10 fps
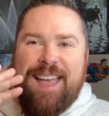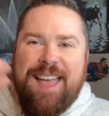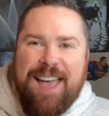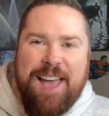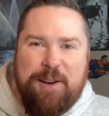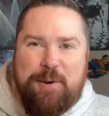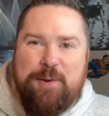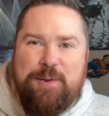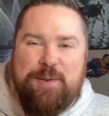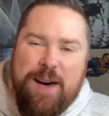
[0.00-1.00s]

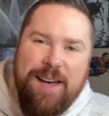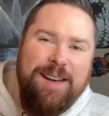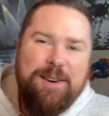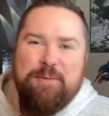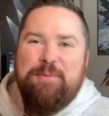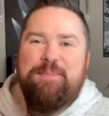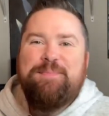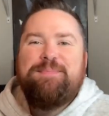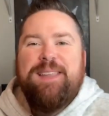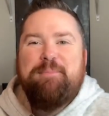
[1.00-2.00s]
Heyo,
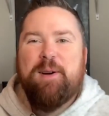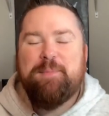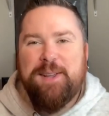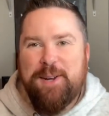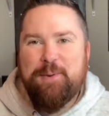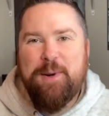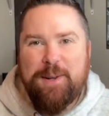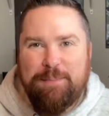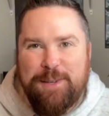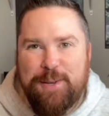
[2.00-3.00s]
Nate Barber here.
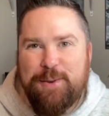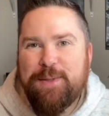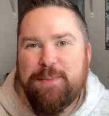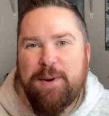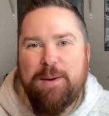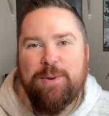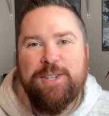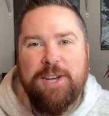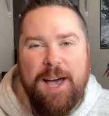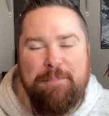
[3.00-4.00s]
Welcome to the barber
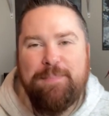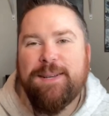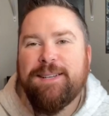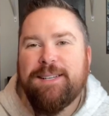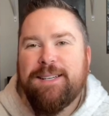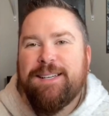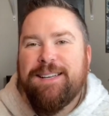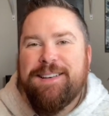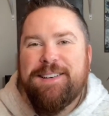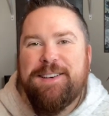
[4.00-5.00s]
shop.
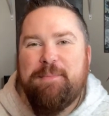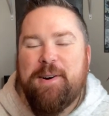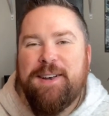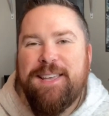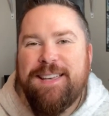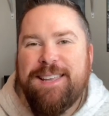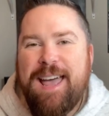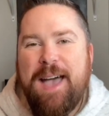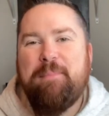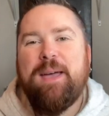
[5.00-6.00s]
Come on in,
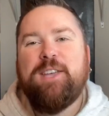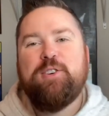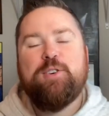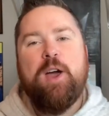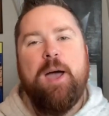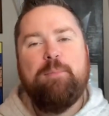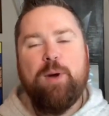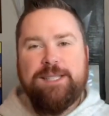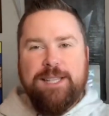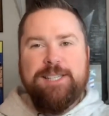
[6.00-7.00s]
make your
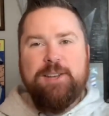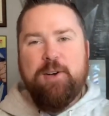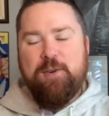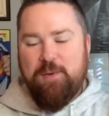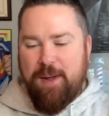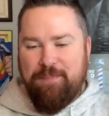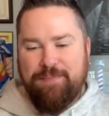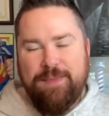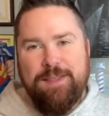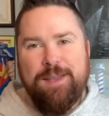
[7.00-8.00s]
presence known.
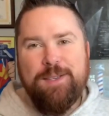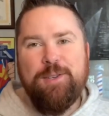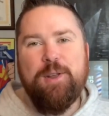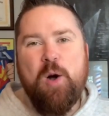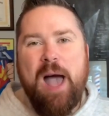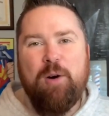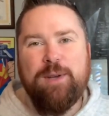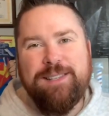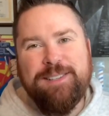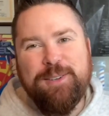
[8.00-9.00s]
You know how we
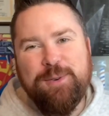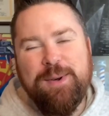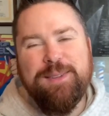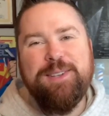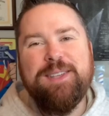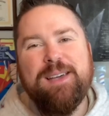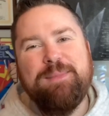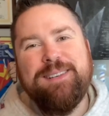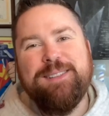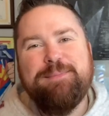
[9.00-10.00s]
do when you come
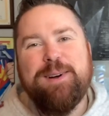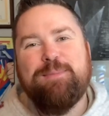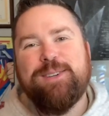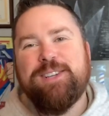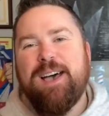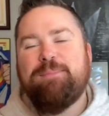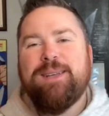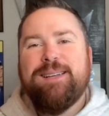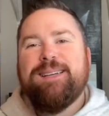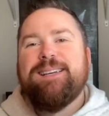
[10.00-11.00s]
into the barber shop.
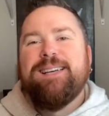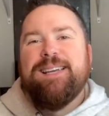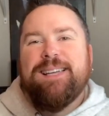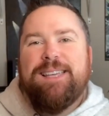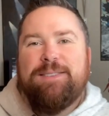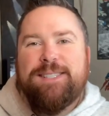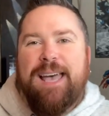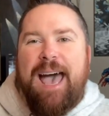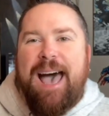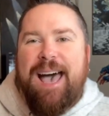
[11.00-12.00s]
Give us a
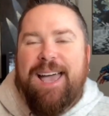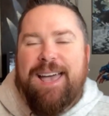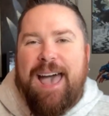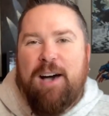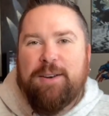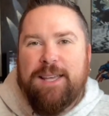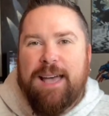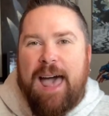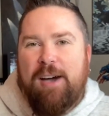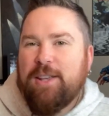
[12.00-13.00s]
hi, a howdy, a
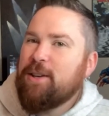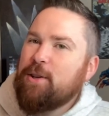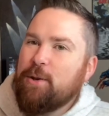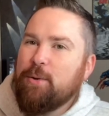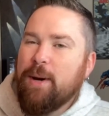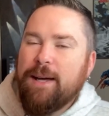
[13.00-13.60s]
how do you do.